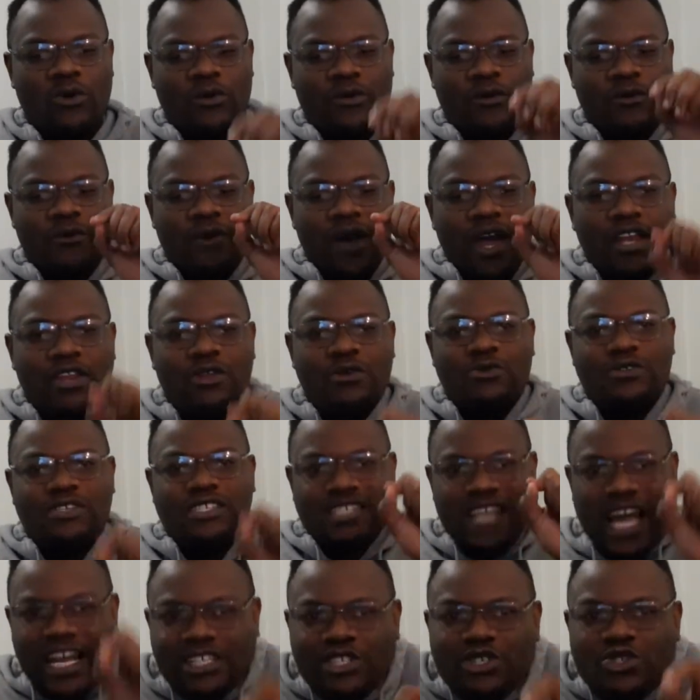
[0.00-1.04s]
When you
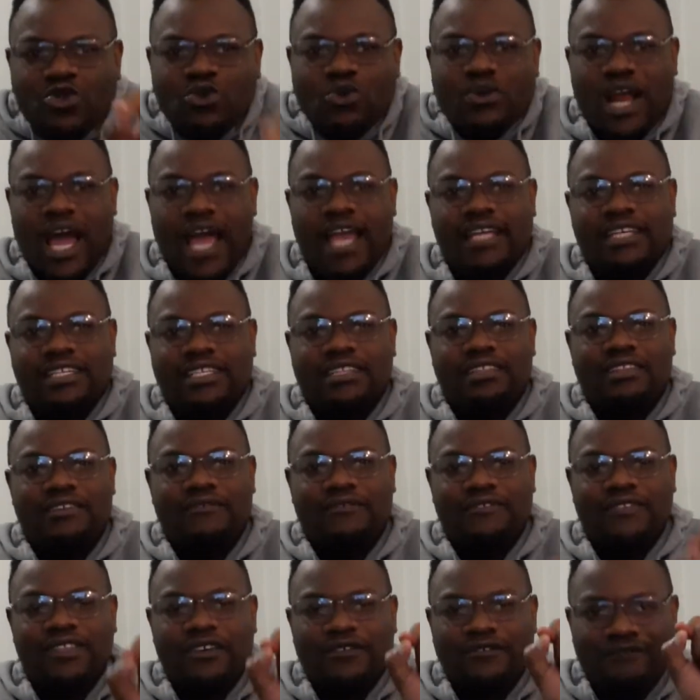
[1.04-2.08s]
start to write
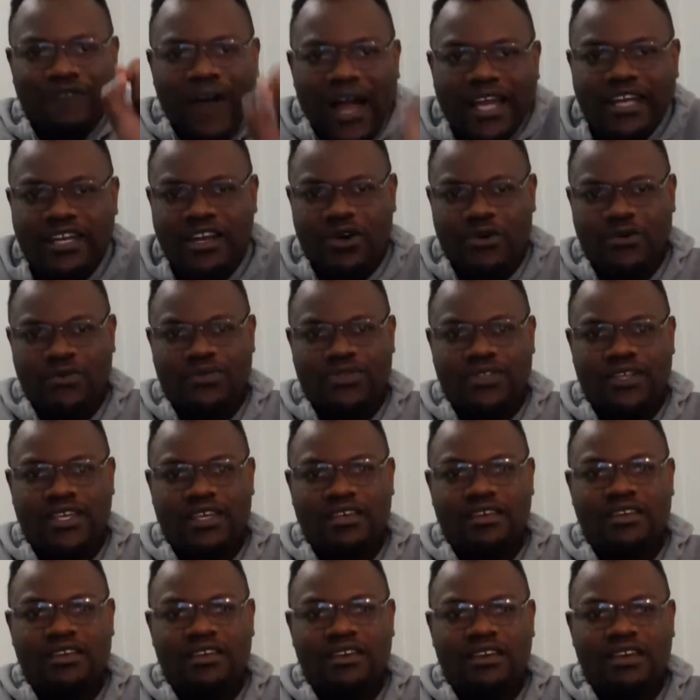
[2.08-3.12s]
the final
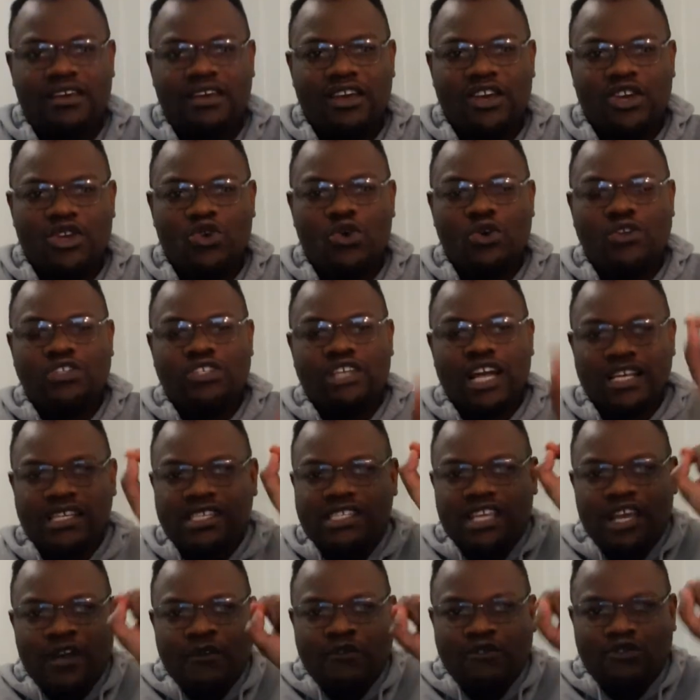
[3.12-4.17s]
thing, you
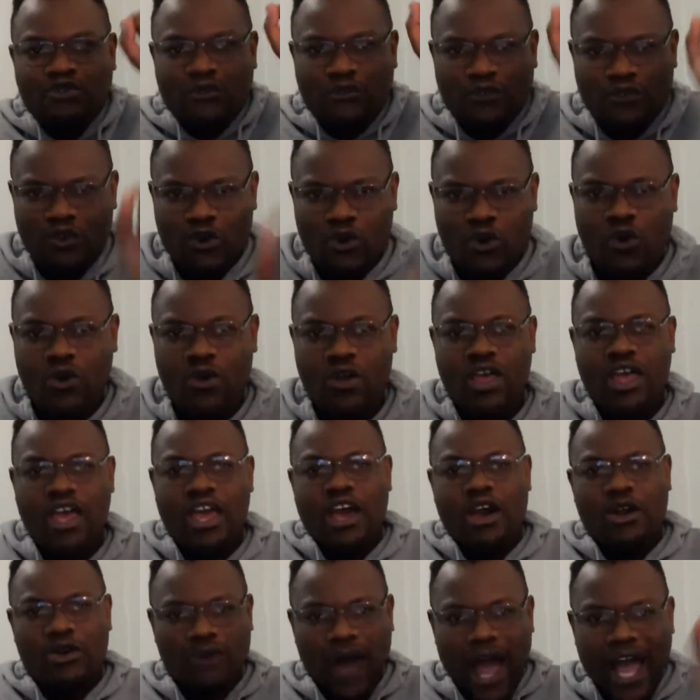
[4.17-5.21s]
just have to flow
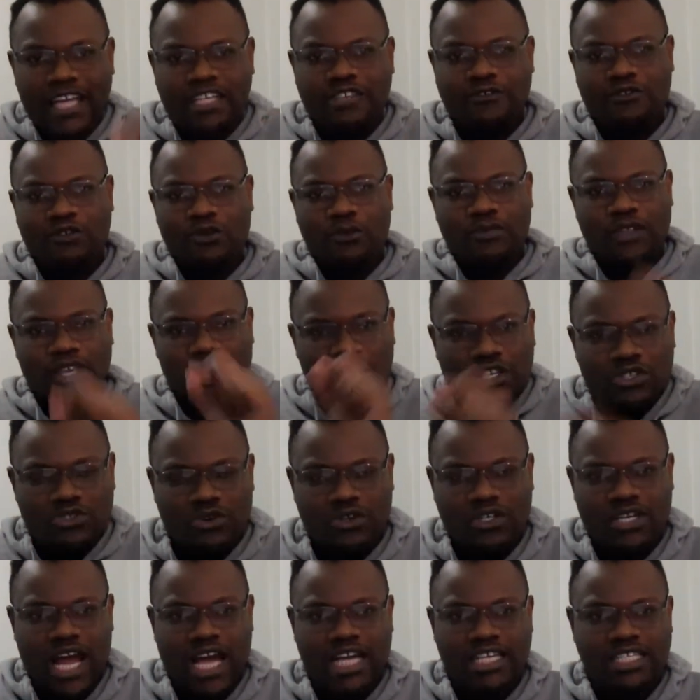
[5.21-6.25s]
right from the
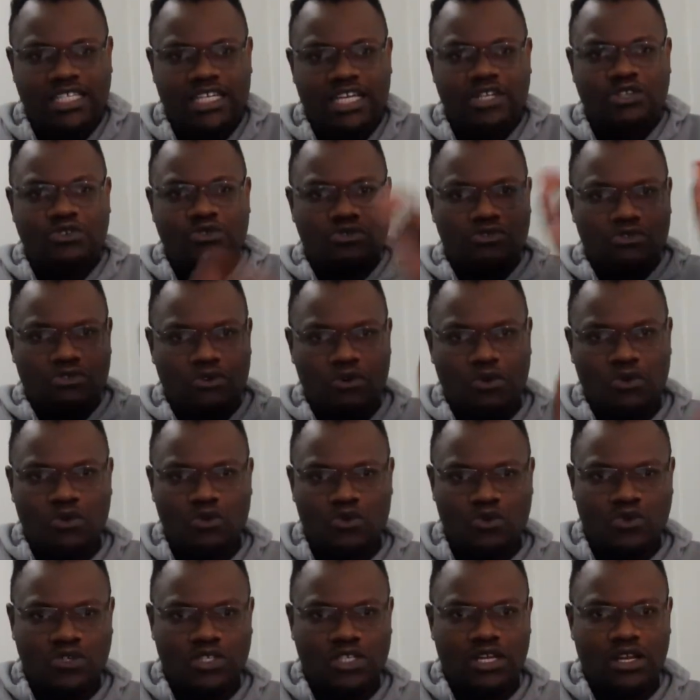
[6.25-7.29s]
introduction to the
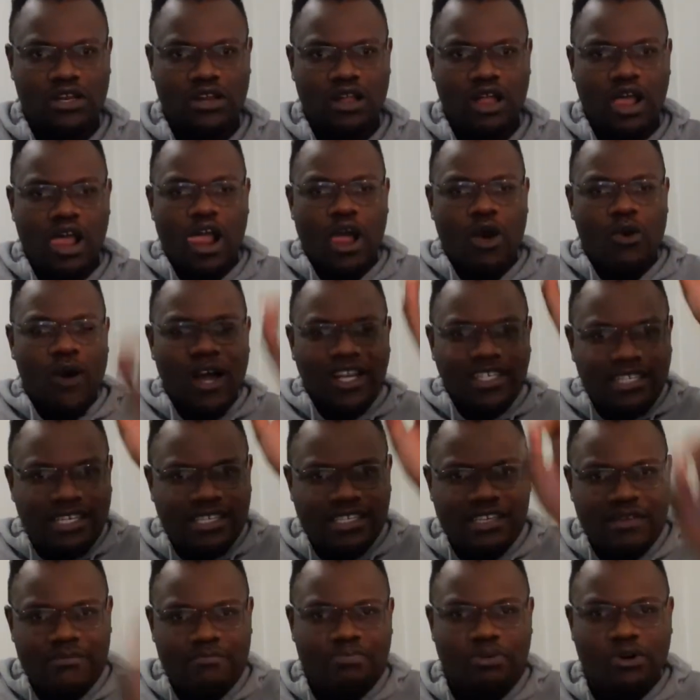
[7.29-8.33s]
conclusion. What
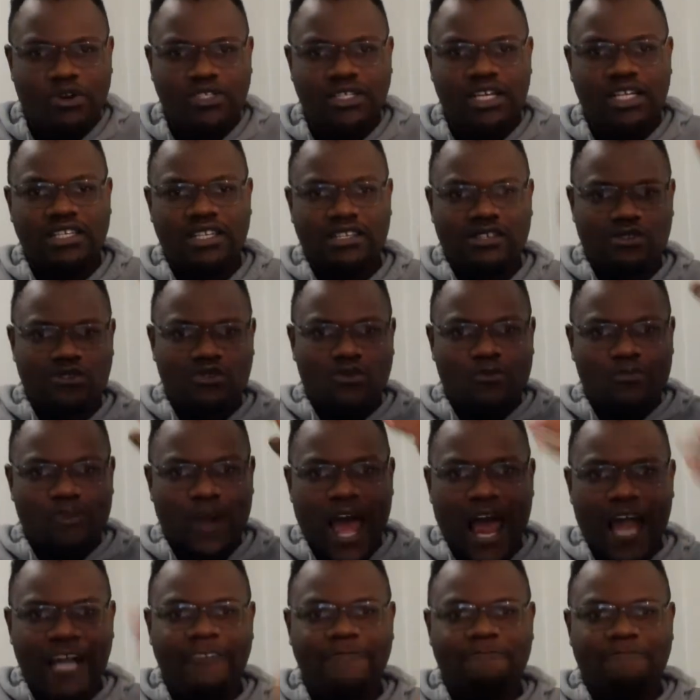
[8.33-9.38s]
is important is to
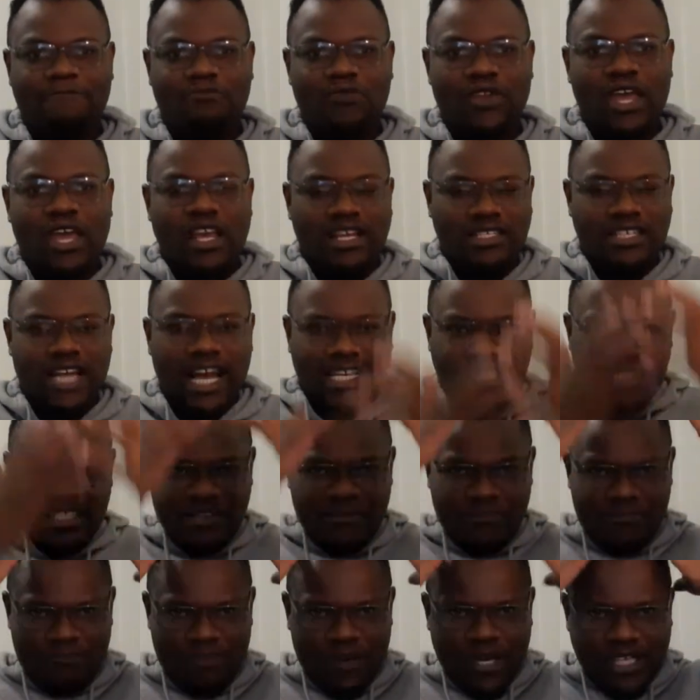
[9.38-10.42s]
plan. Just
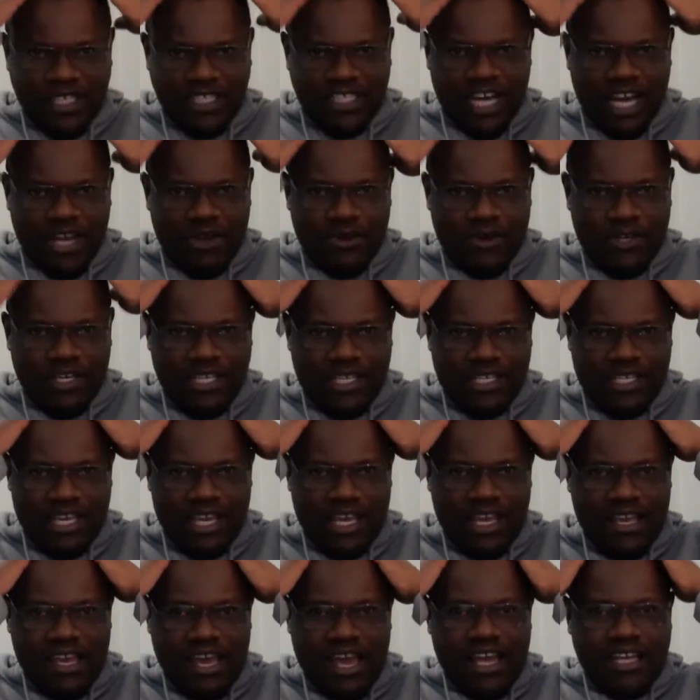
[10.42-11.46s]
picture your
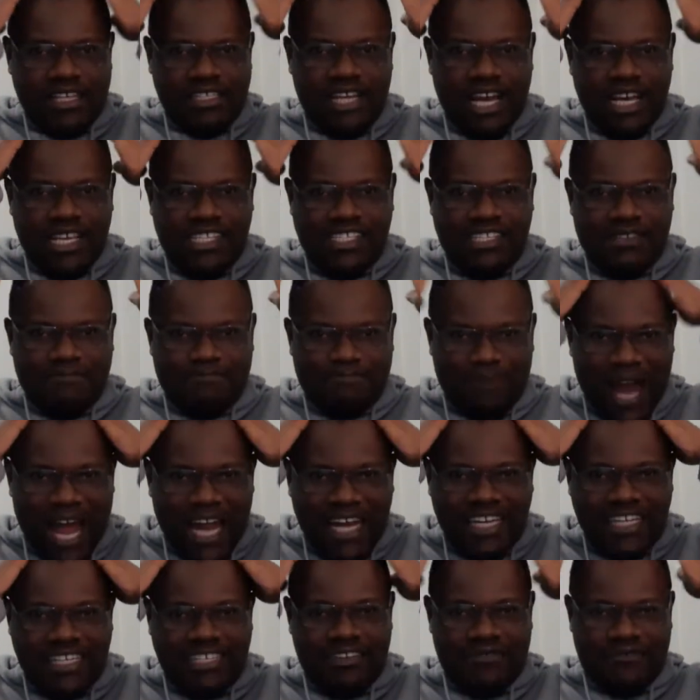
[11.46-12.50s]
essay, just
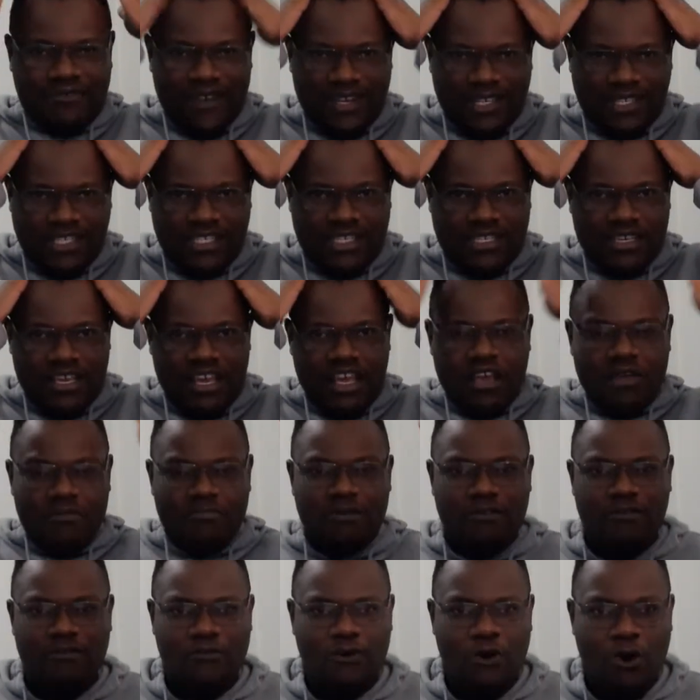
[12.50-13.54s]
plan it first
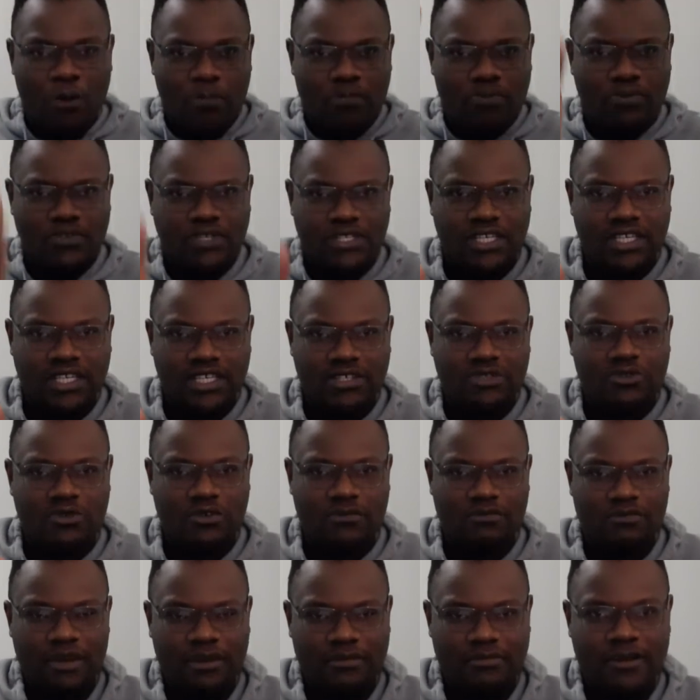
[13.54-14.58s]
before putting it on
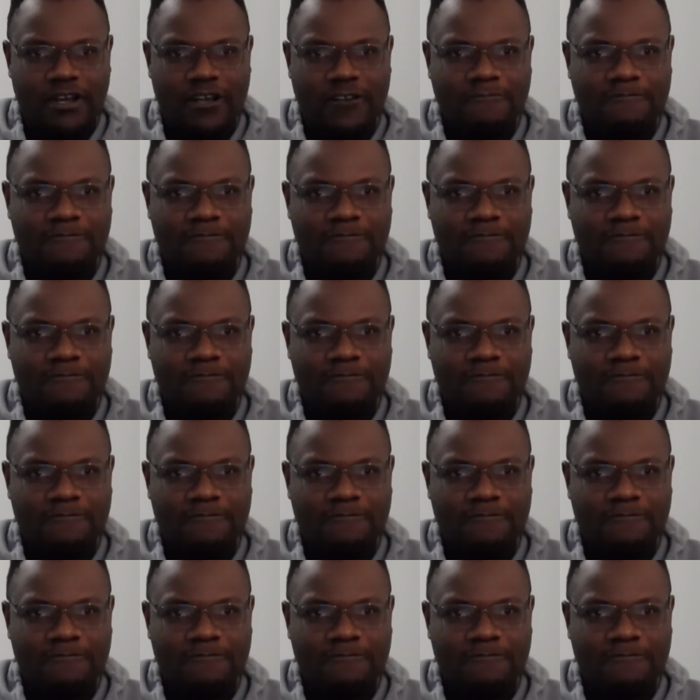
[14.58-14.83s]
paper.